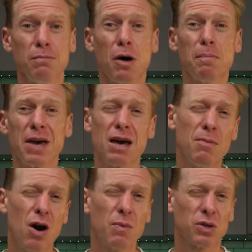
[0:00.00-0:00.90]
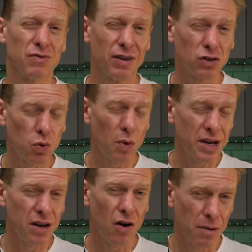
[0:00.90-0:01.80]
my BMI was around
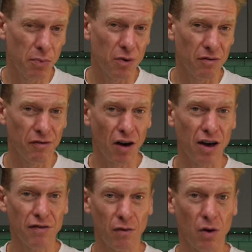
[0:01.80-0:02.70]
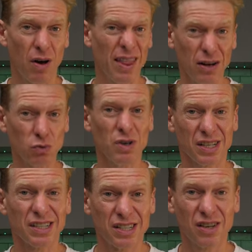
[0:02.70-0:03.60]
29.5 and that was
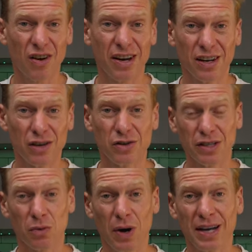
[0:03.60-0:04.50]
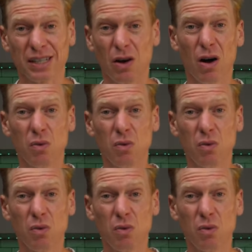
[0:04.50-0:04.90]
once I'd started losing weight, so I